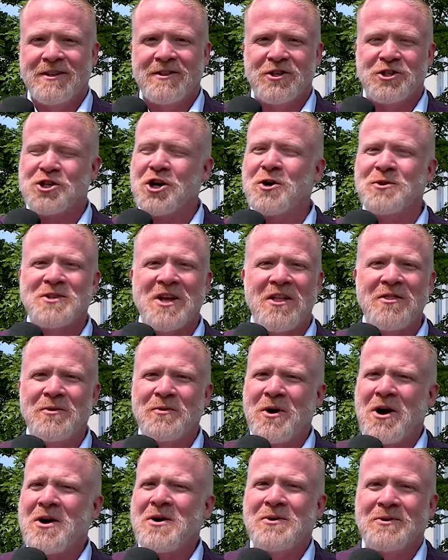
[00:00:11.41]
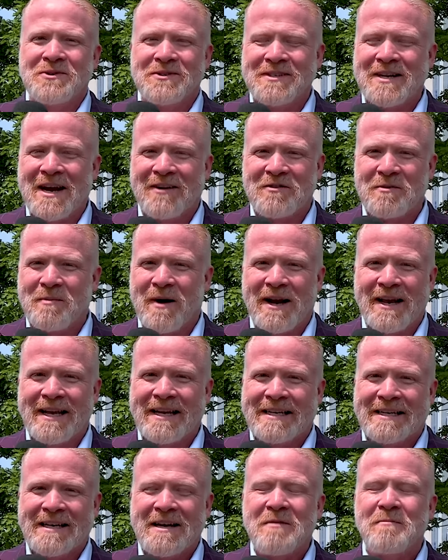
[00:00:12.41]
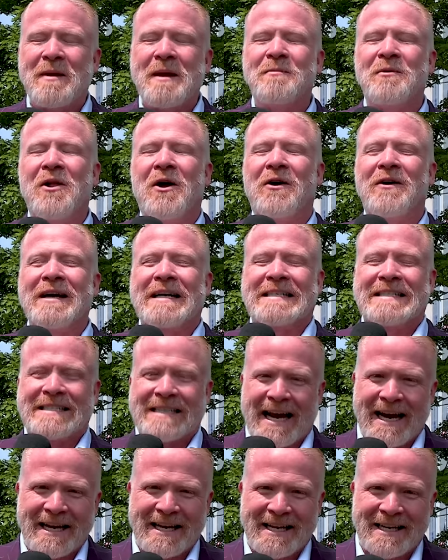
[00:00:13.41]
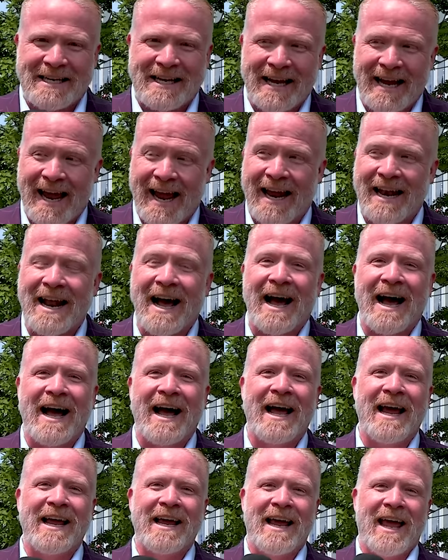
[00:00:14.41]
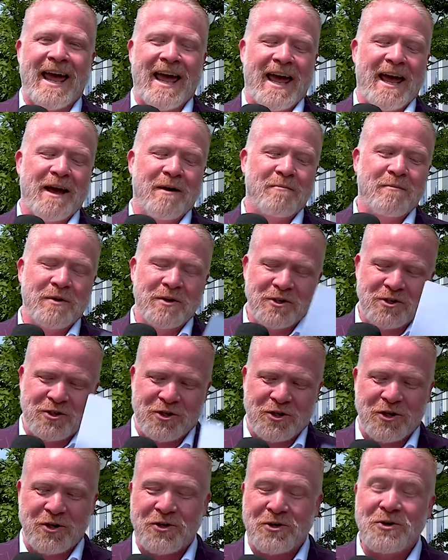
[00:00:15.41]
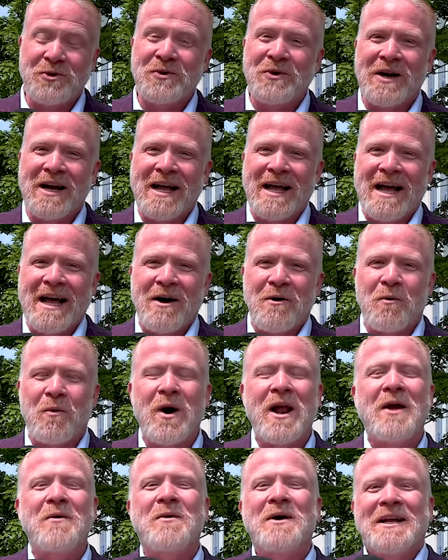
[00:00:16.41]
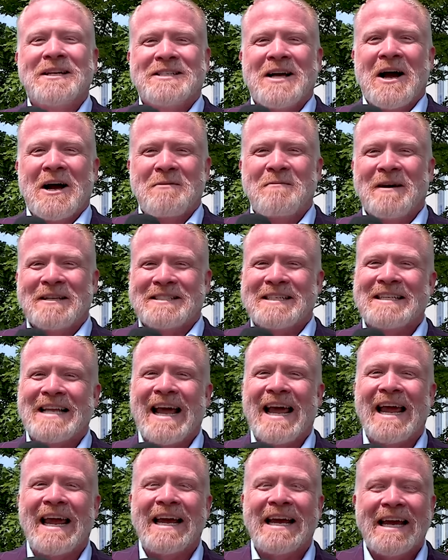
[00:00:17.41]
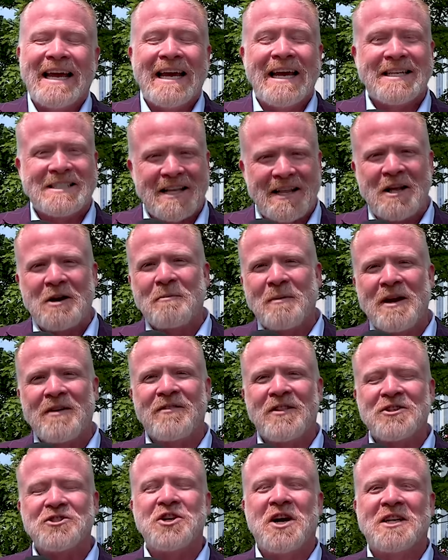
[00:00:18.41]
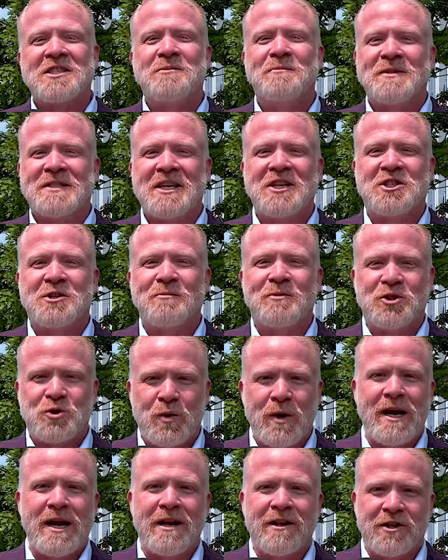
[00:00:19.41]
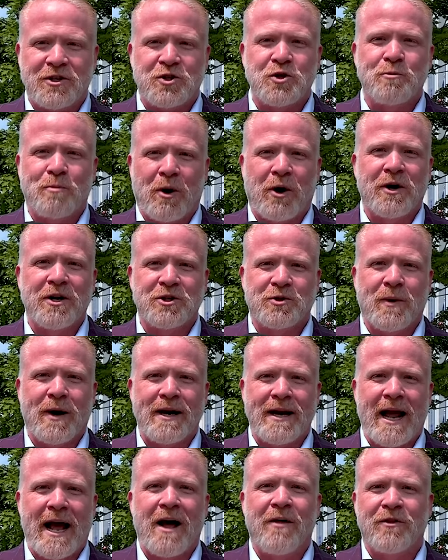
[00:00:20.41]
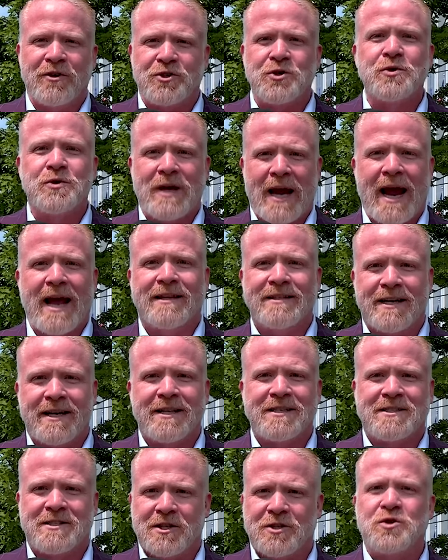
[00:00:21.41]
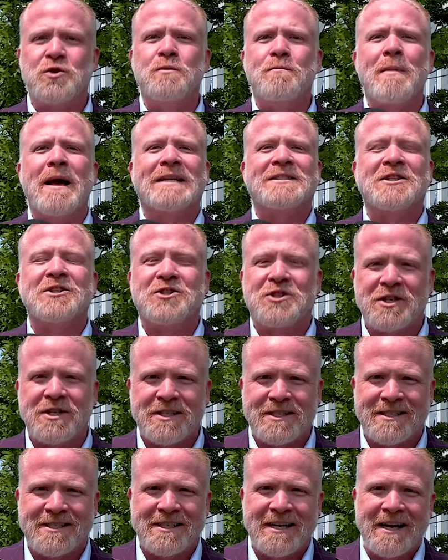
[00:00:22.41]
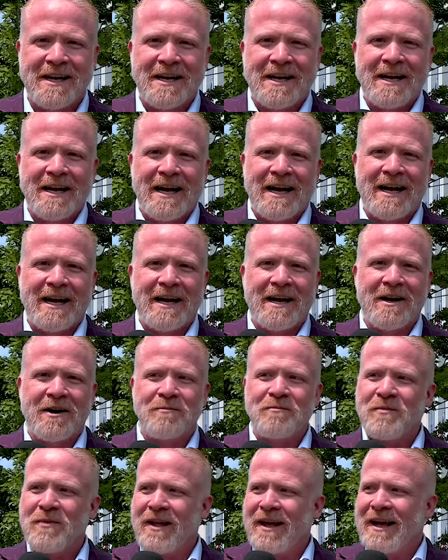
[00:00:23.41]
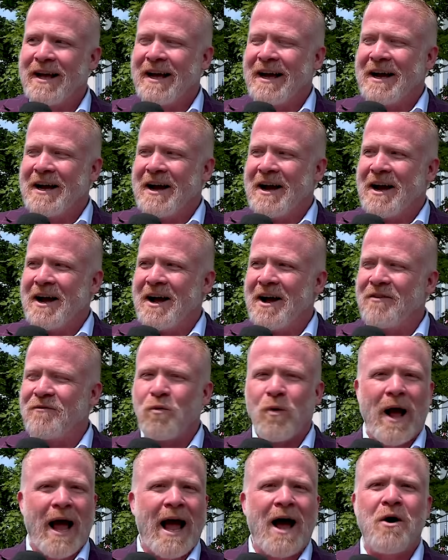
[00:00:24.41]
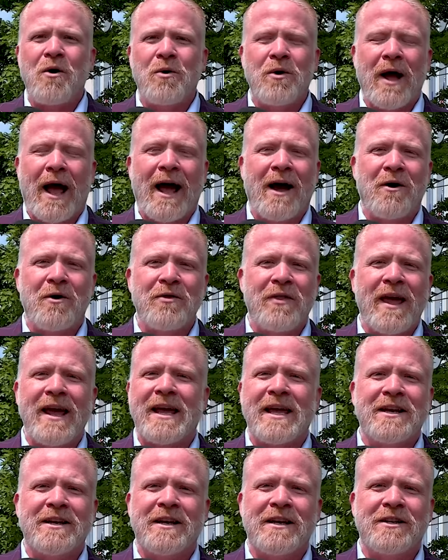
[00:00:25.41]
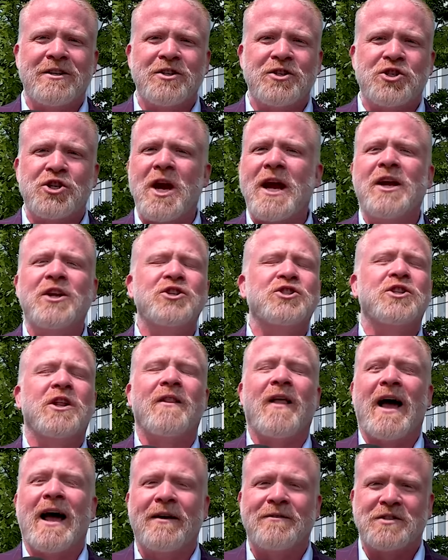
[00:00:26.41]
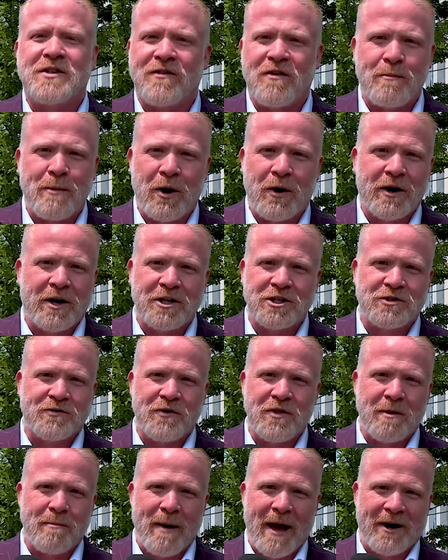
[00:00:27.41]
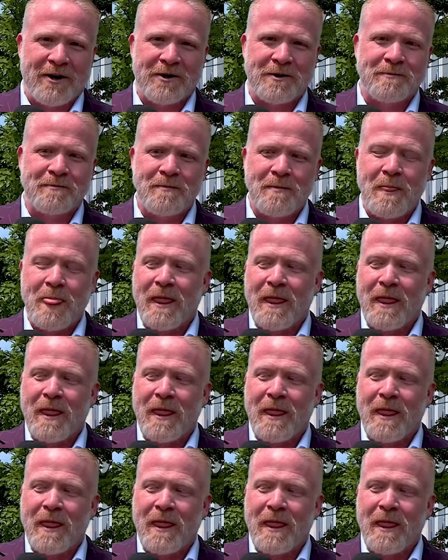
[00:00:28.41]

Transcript: The show's on the road, everybody. People are excited, and I am too. What I want to talk about today is a little bit of the juxtaposition between the two parties right now, the two candidates, the two messages, um, of how, how they can change the lives of Americans for the better.